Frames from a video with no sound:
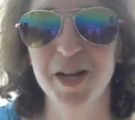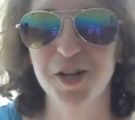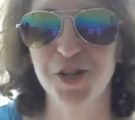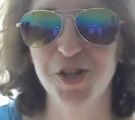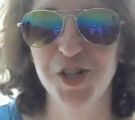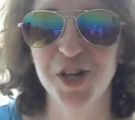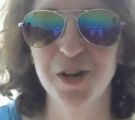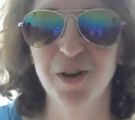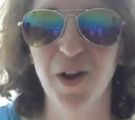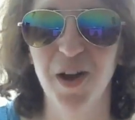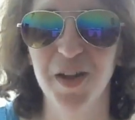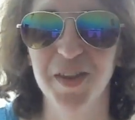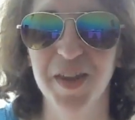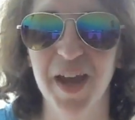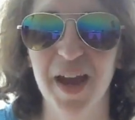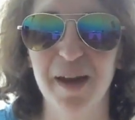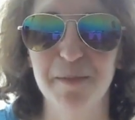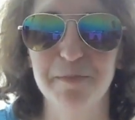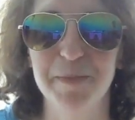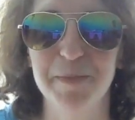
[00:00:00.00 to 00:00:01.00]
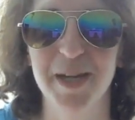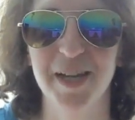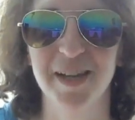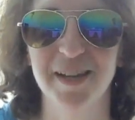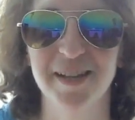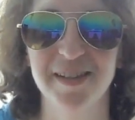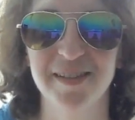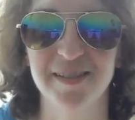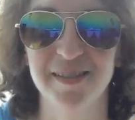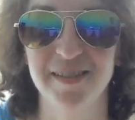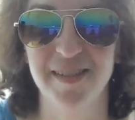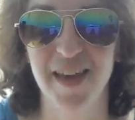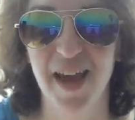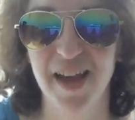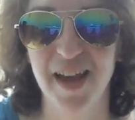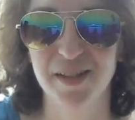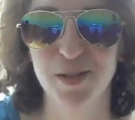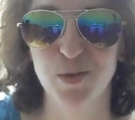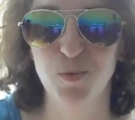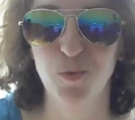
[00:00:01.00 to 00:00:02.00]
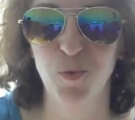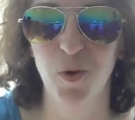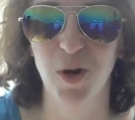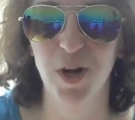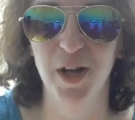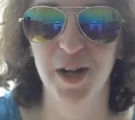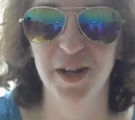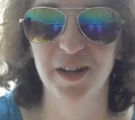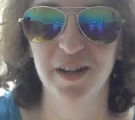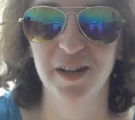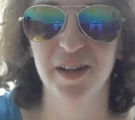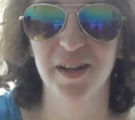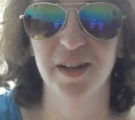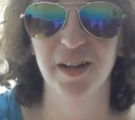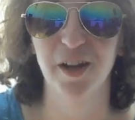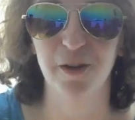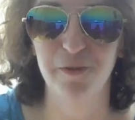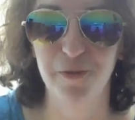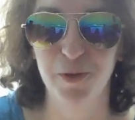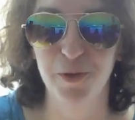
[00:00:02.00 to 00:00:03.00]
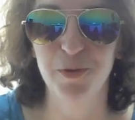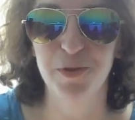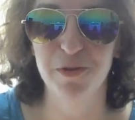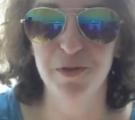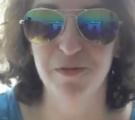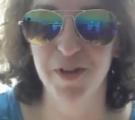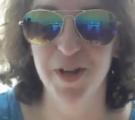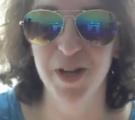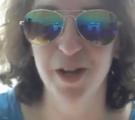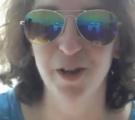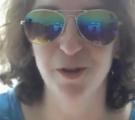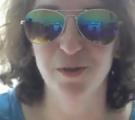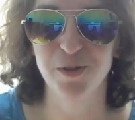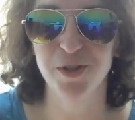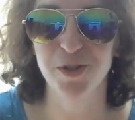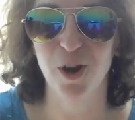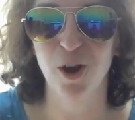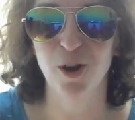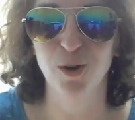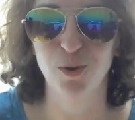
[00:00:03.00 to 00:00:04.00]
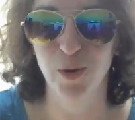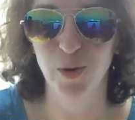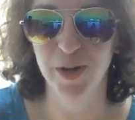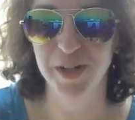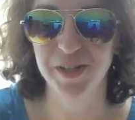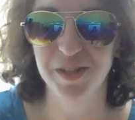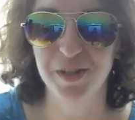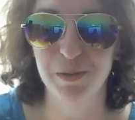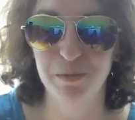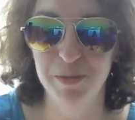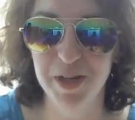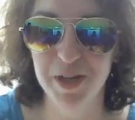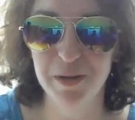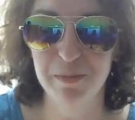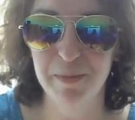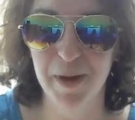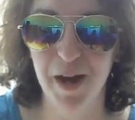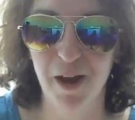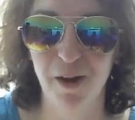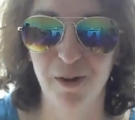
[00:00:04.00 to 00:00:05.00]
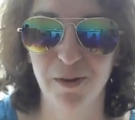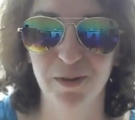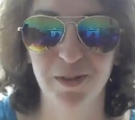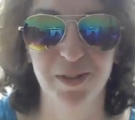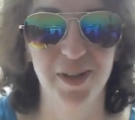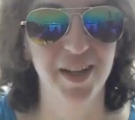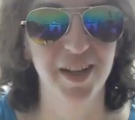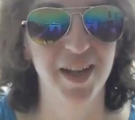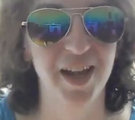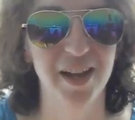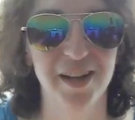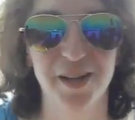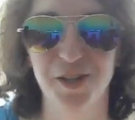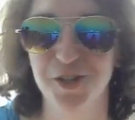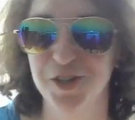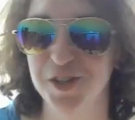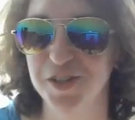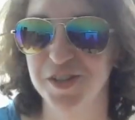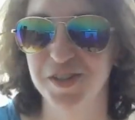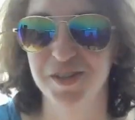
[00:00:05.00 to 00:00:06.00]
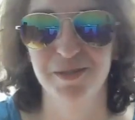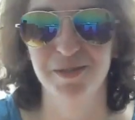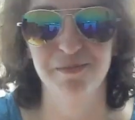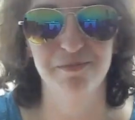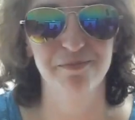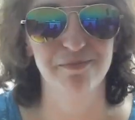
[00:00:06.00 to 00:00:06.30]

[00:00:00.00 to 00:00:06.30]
share all that because that's what a few of the videos are going to be about. Again, it just